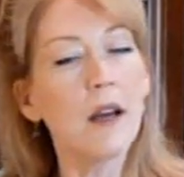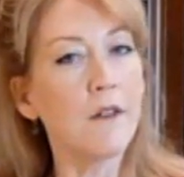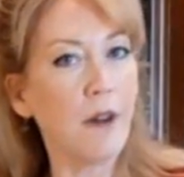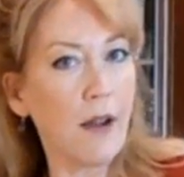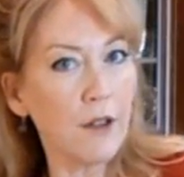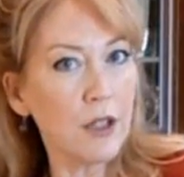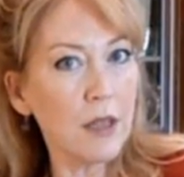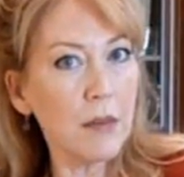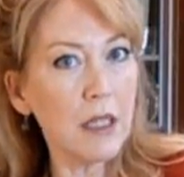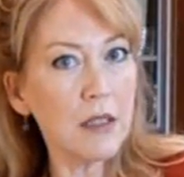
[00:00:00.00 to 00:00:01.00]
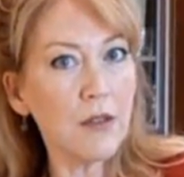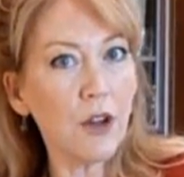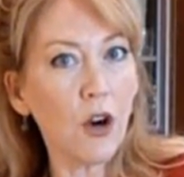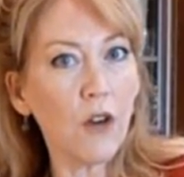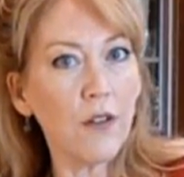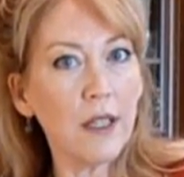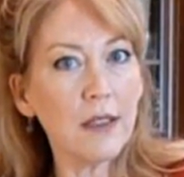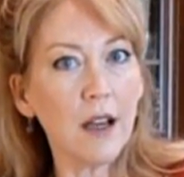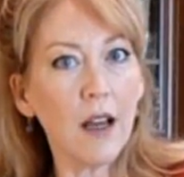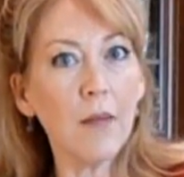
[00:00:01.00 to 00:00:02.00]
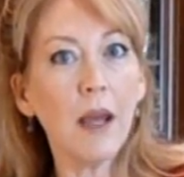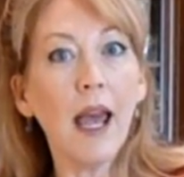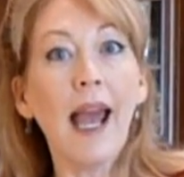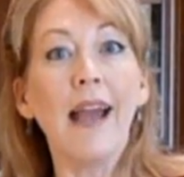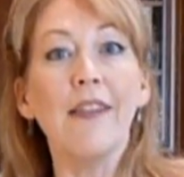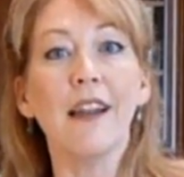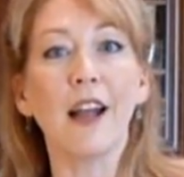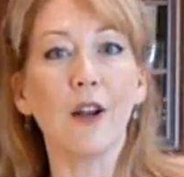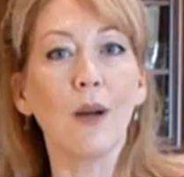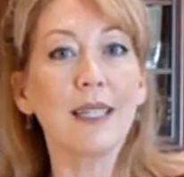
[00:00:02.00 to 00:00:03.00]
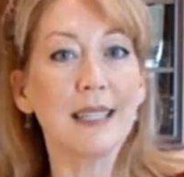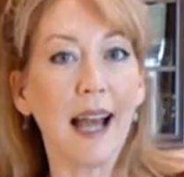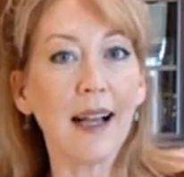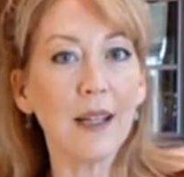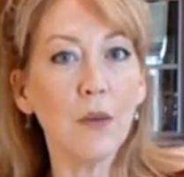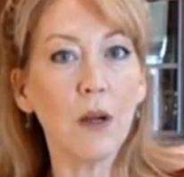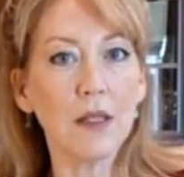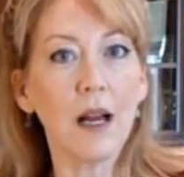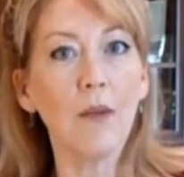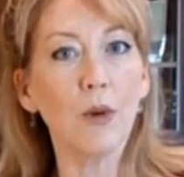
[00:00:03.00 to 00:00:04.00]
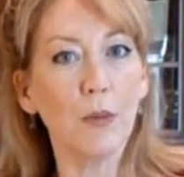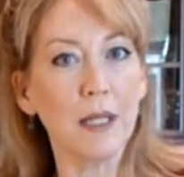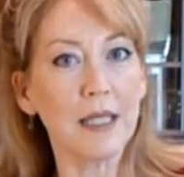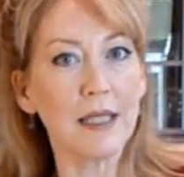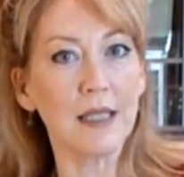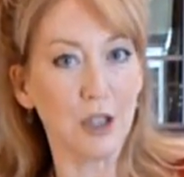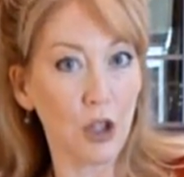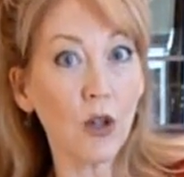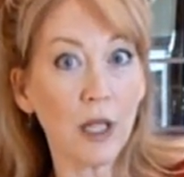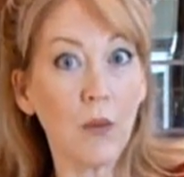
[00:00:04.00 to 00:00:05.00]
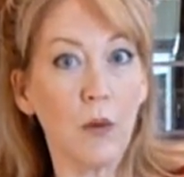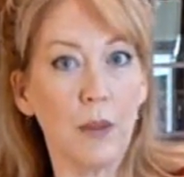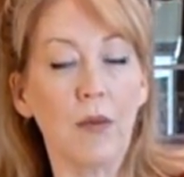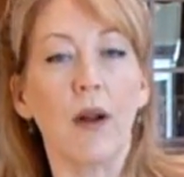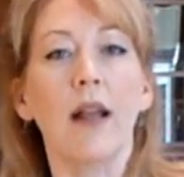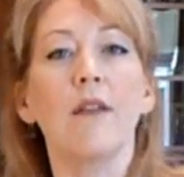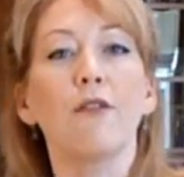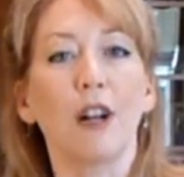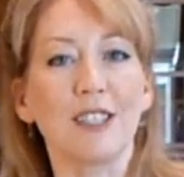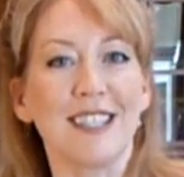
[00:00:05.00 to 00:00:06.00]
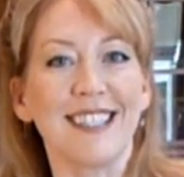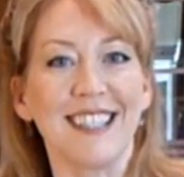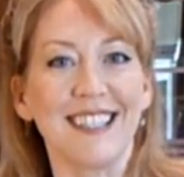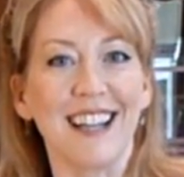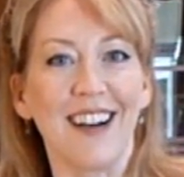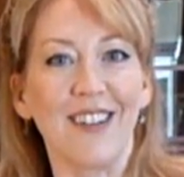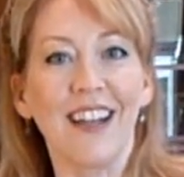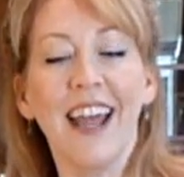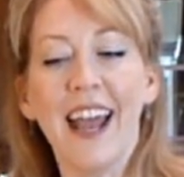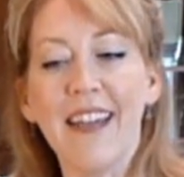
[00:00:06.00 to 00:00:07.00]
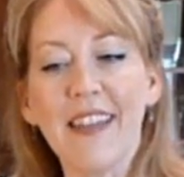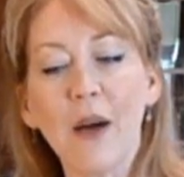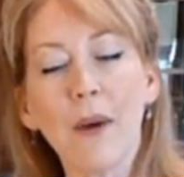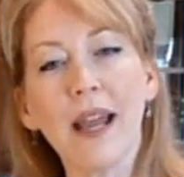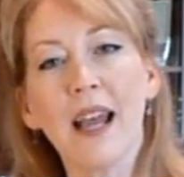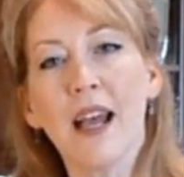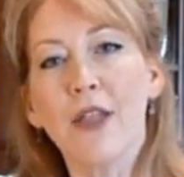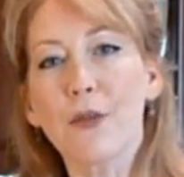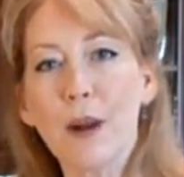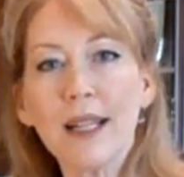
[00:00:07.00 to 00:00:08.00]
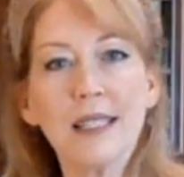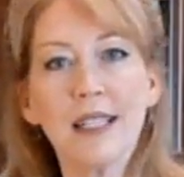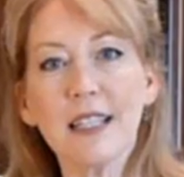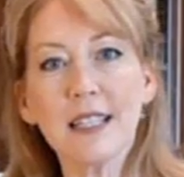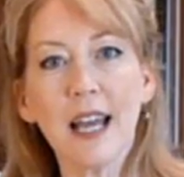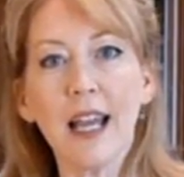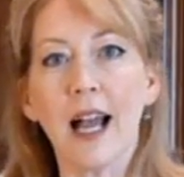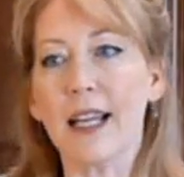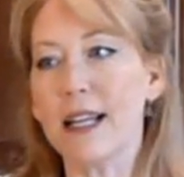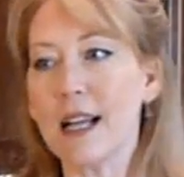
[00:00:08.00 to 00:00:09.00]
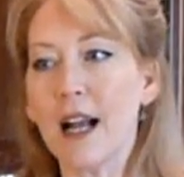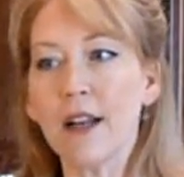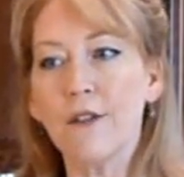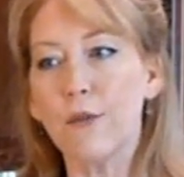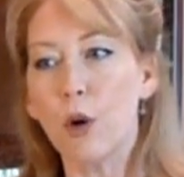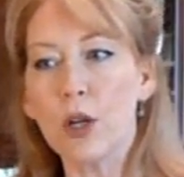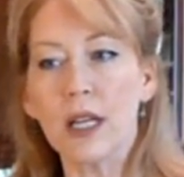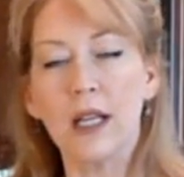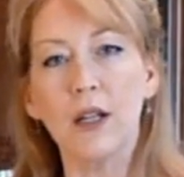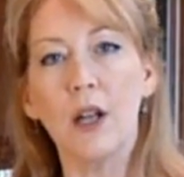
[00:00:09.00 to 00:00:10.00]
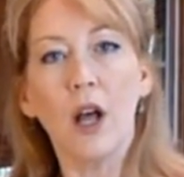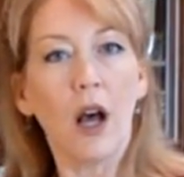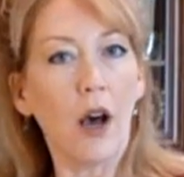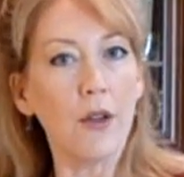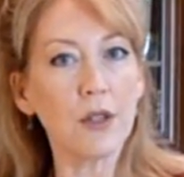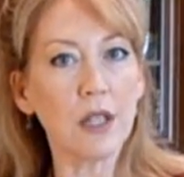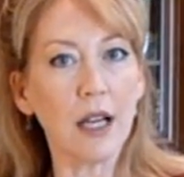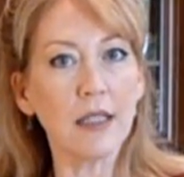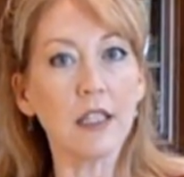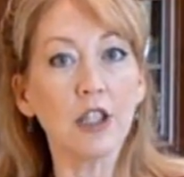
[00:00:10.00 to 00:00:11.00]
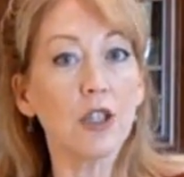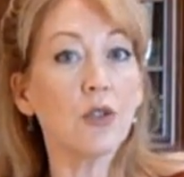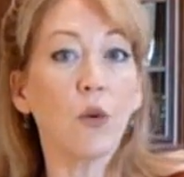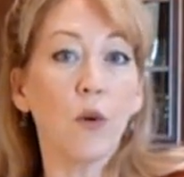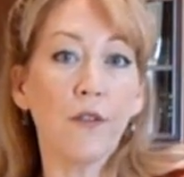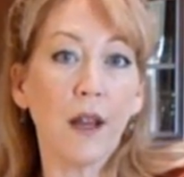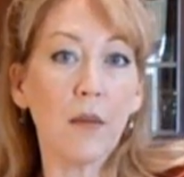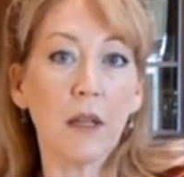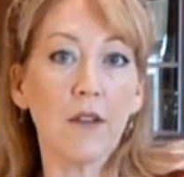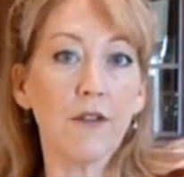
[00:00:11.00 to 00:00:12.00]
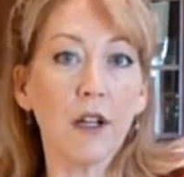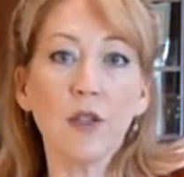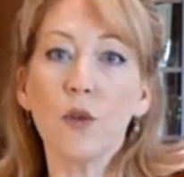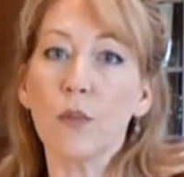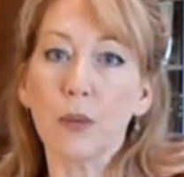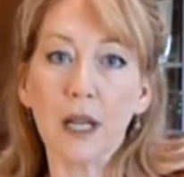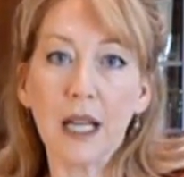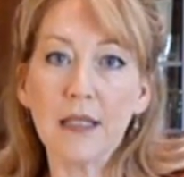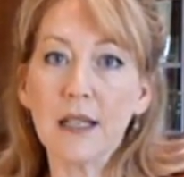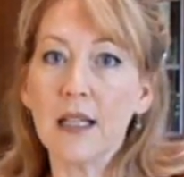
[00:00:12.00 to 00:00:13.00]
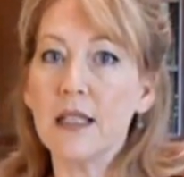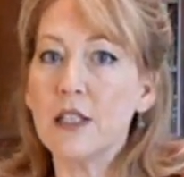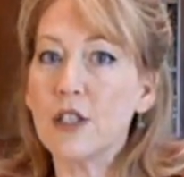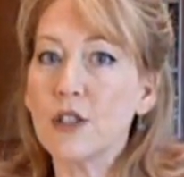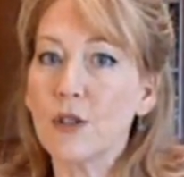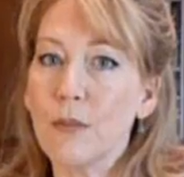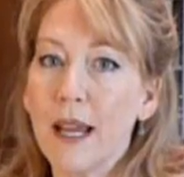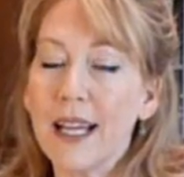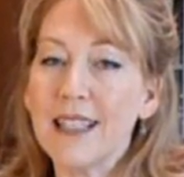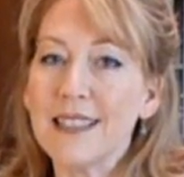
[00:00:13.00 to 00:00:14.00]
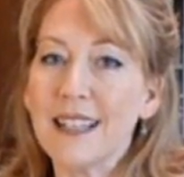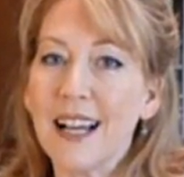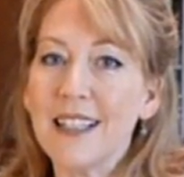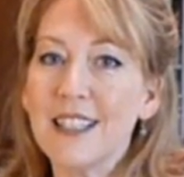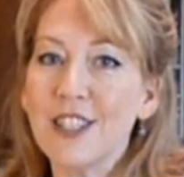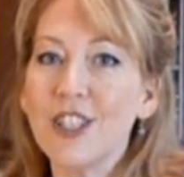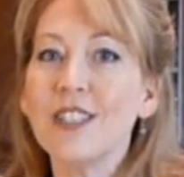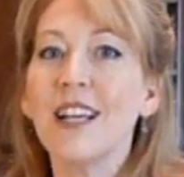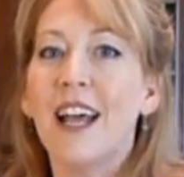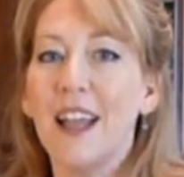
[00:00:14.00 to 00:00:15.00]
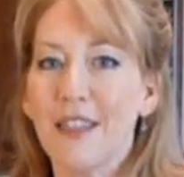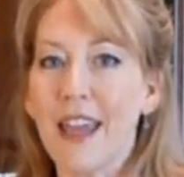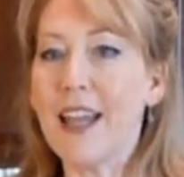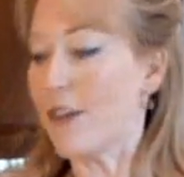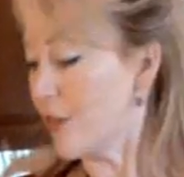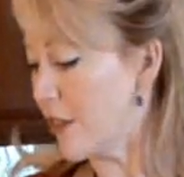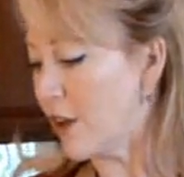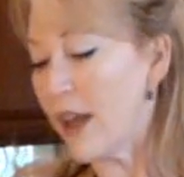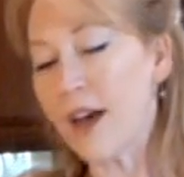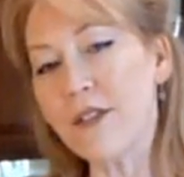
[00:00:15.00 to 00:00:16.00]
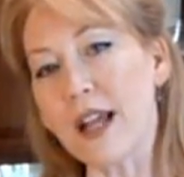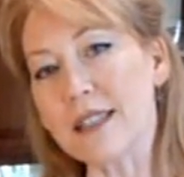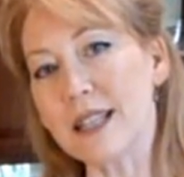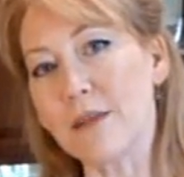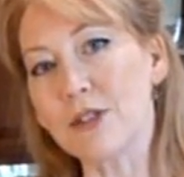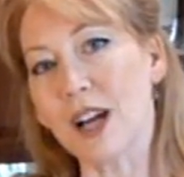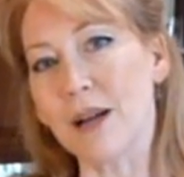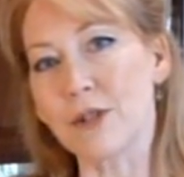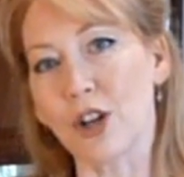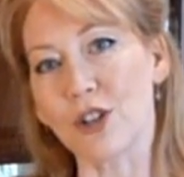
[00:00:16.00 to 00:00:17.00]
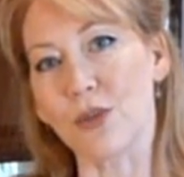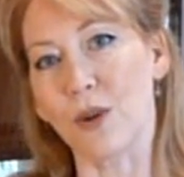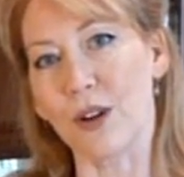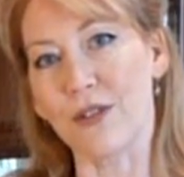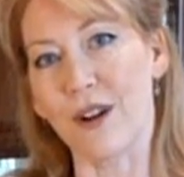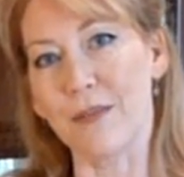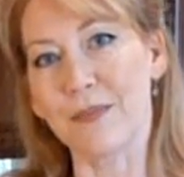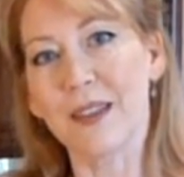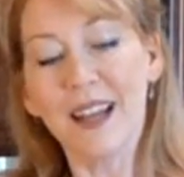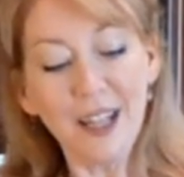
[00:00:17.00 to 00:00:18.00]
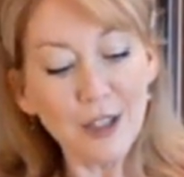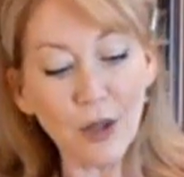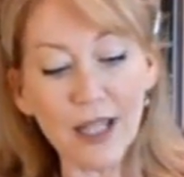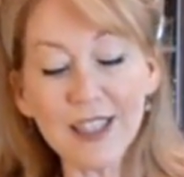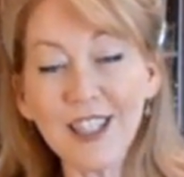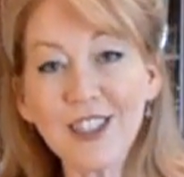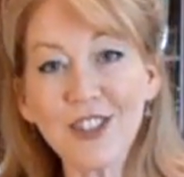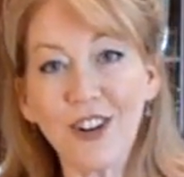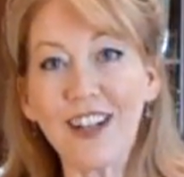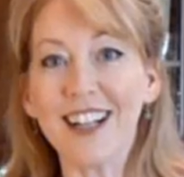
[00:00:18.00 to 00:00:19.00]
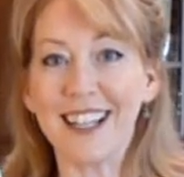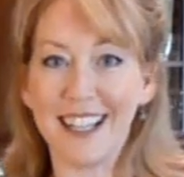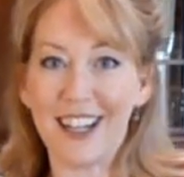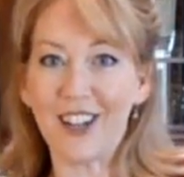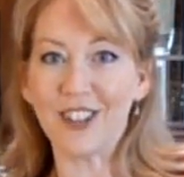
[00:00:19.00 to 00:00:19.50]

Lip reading: 5 or 10 minutes of carving time, and then I know exactly what time the turkey will be ready for us to sit down. And that way, the rest of the day, I can kind of work in other side dishes, or family and friends who are bringing side dishes or making side dishes, they'll have that same time chart to work from. So let's get started cleaning our